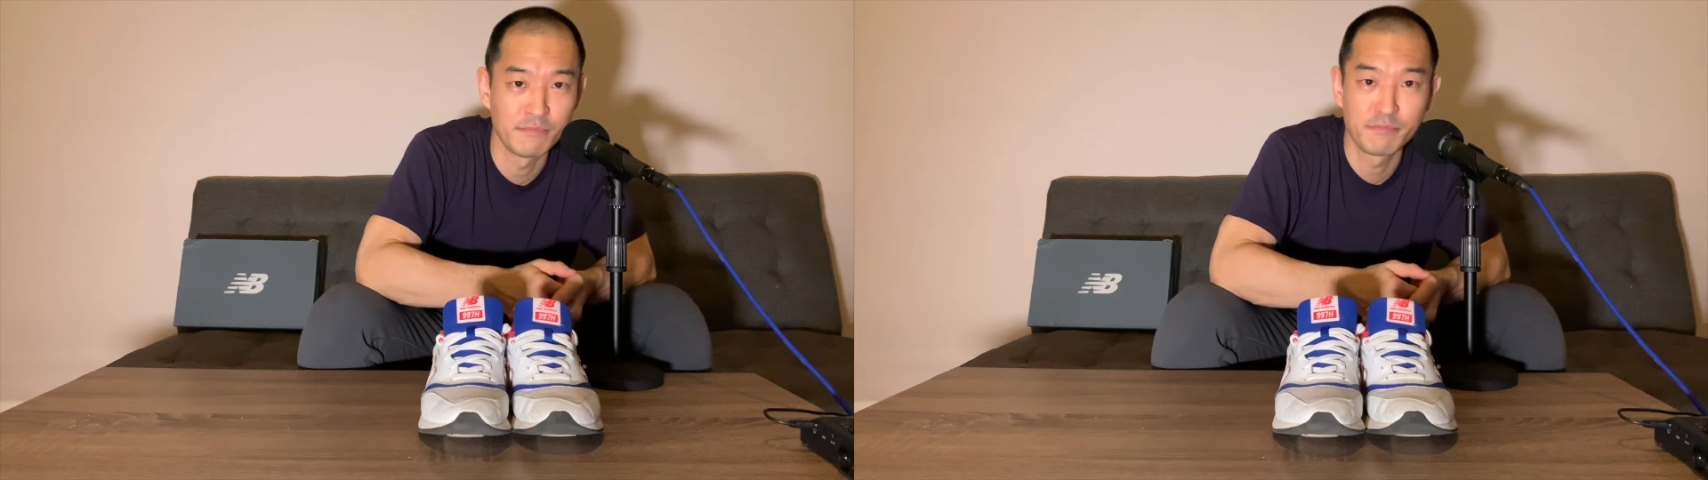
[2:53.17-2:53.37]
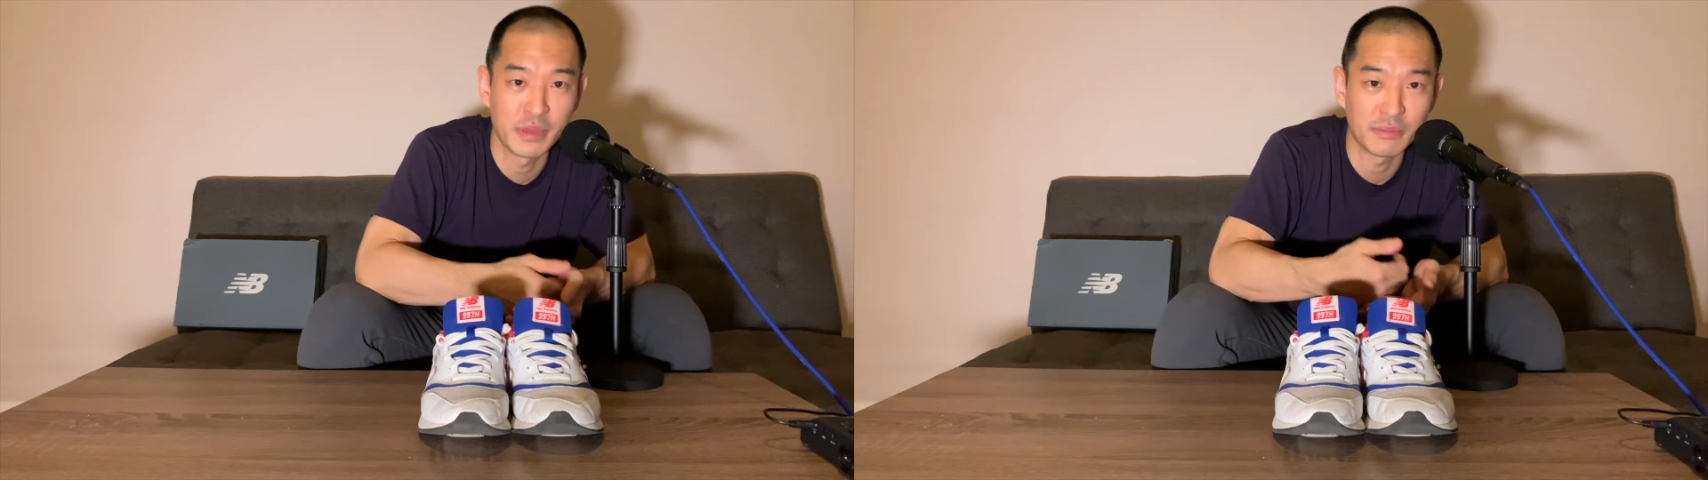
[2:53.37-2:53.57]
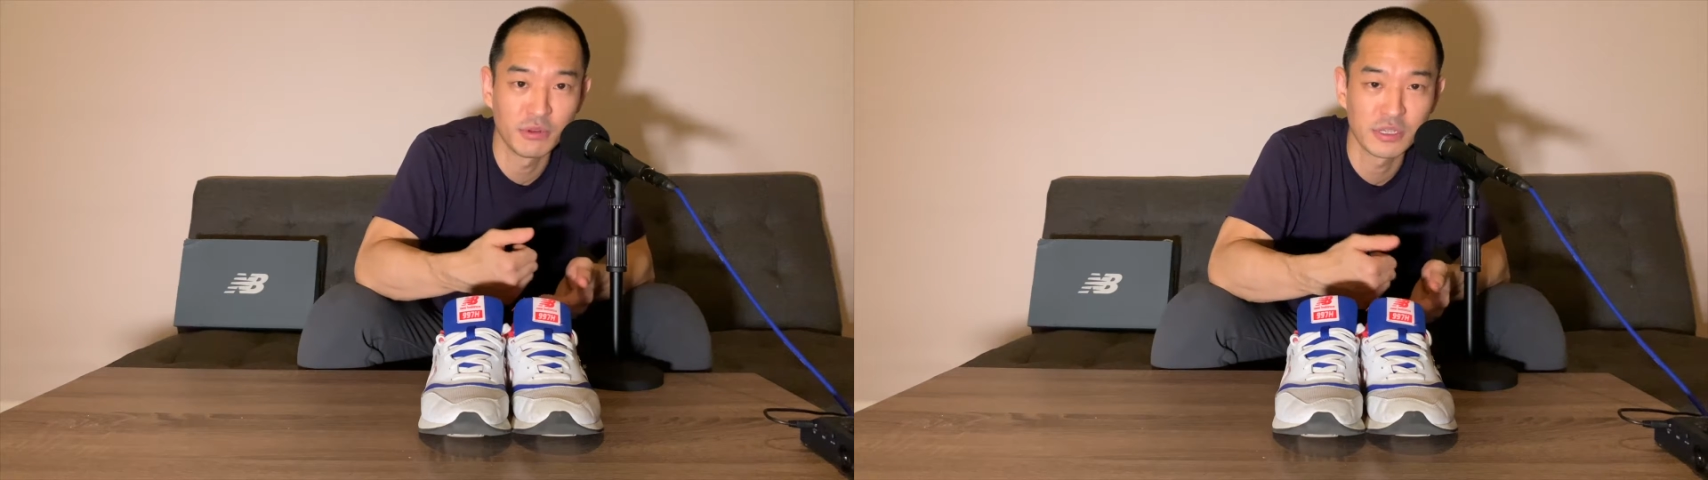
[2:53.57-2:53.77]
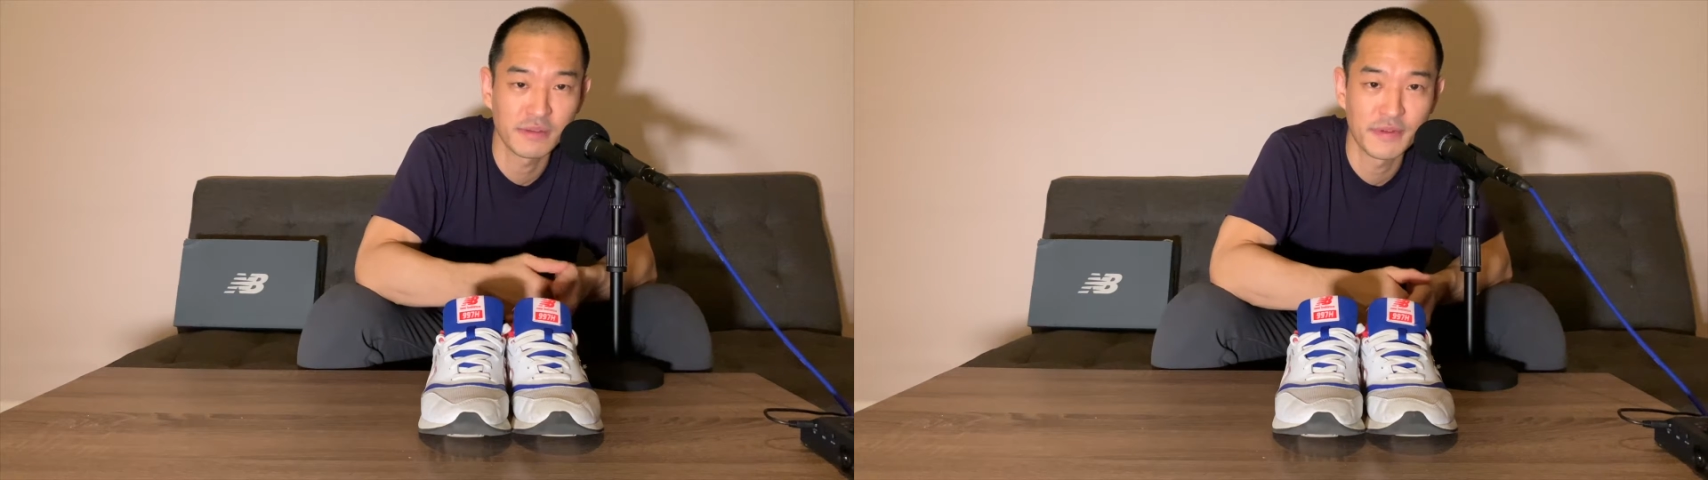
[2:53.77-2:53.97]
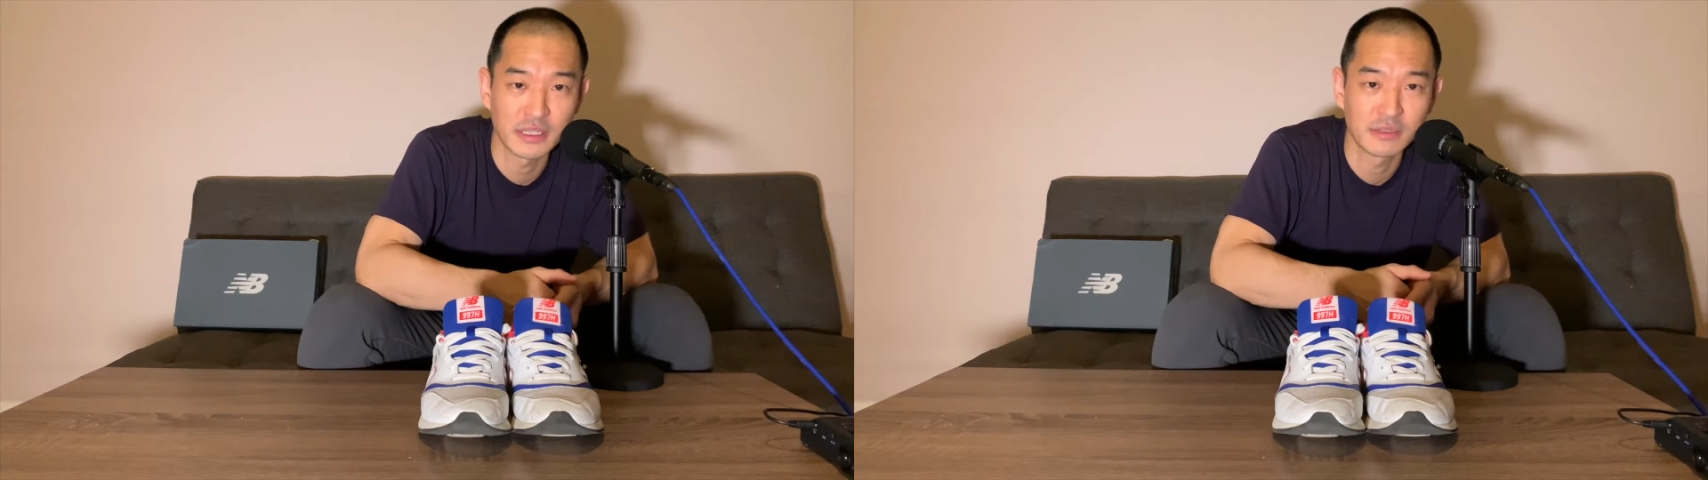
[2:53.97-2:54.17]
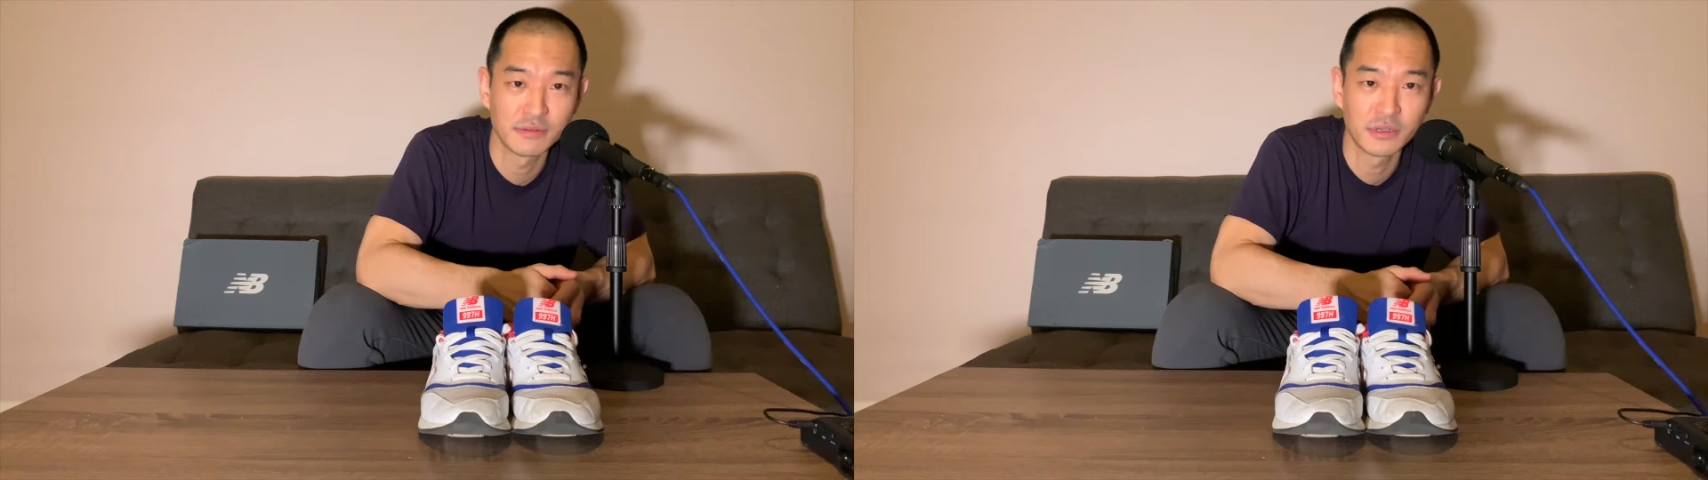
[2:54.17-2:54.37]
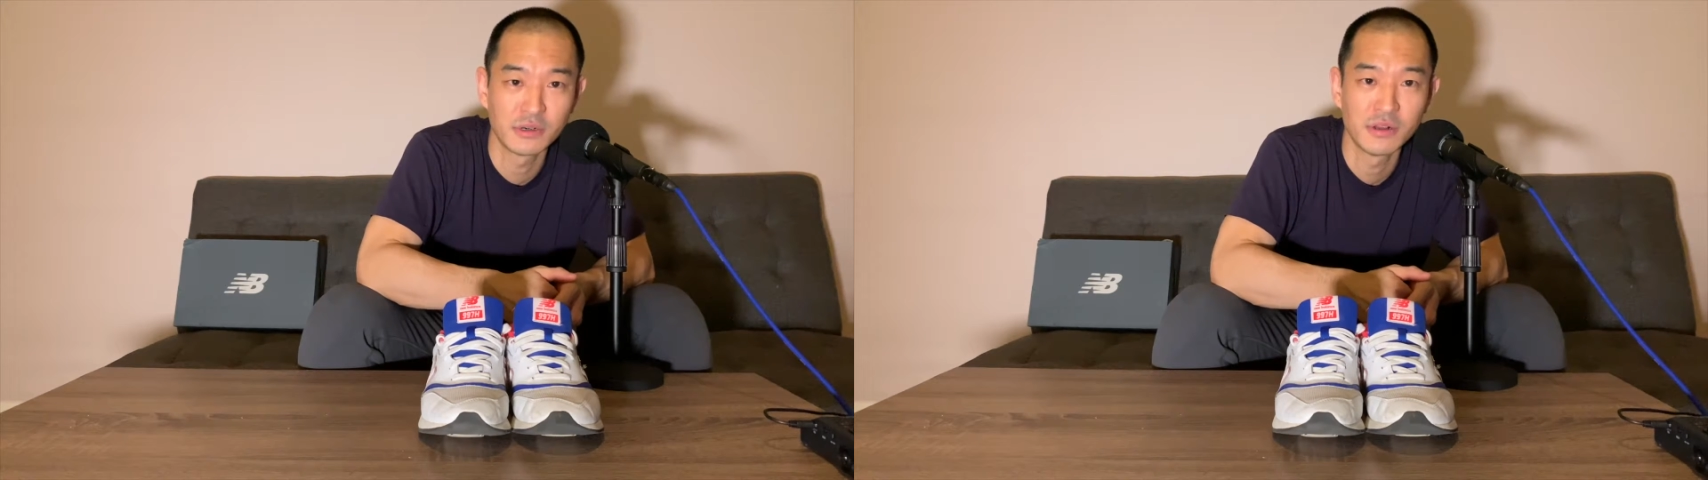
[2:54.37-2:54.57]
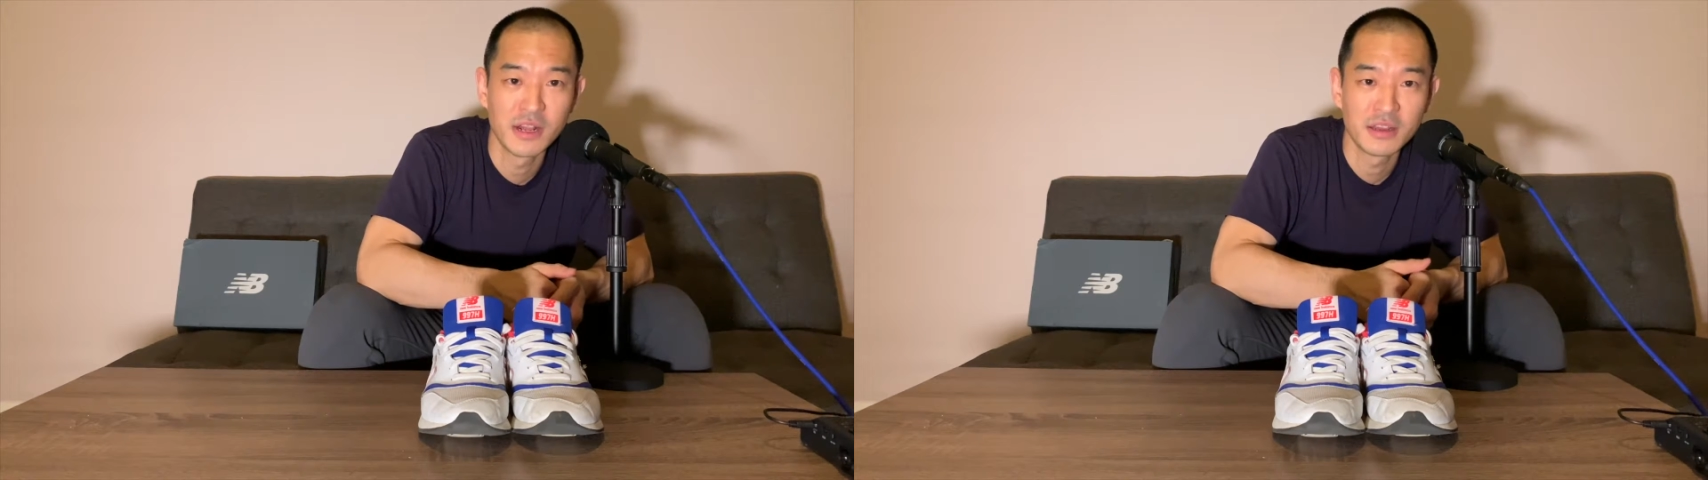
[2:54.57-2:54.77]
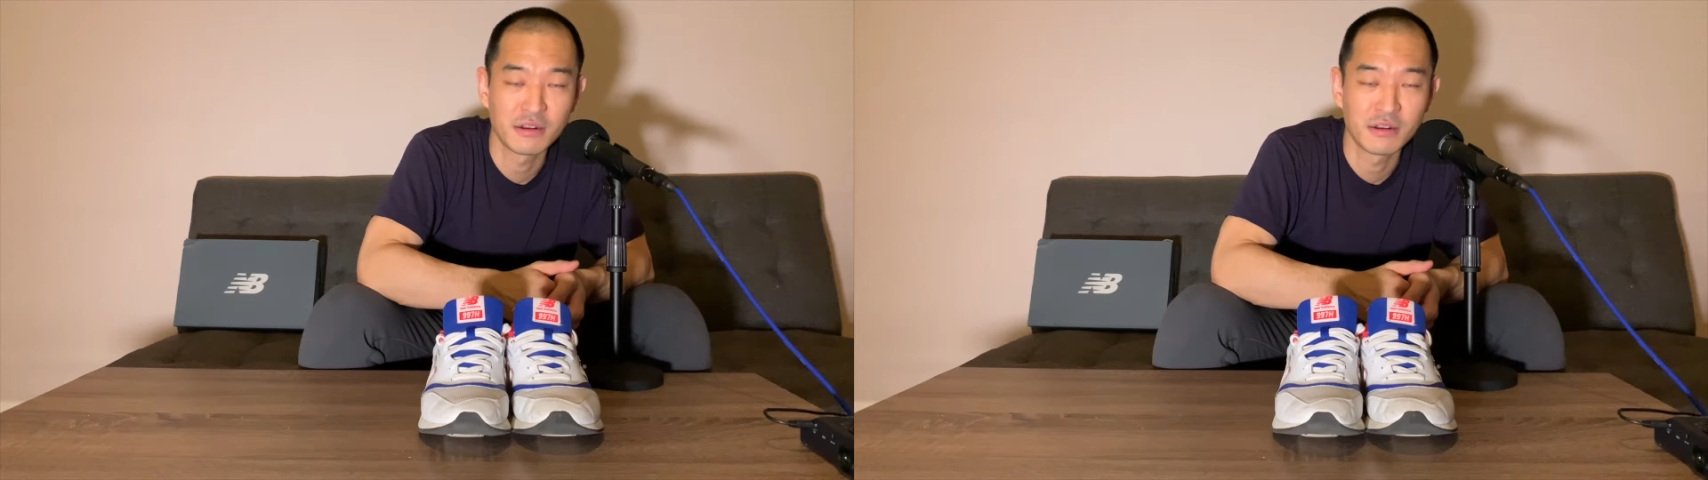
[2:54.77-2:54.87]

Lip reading: big music festival,